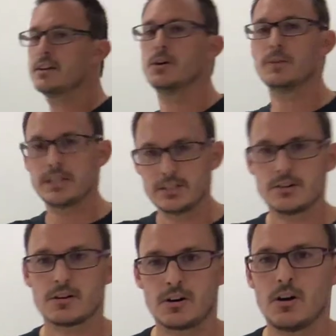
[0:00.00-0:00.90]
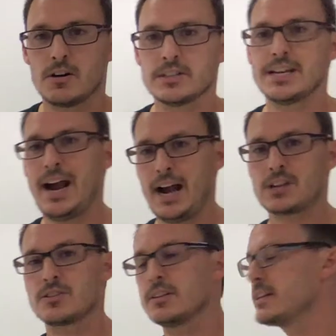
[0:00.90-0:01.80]
and going into your car is
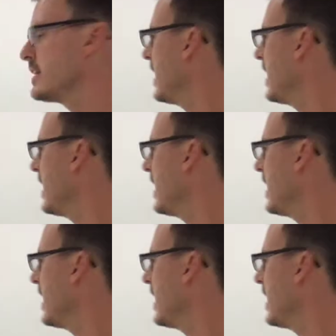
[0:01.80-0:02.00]
actually the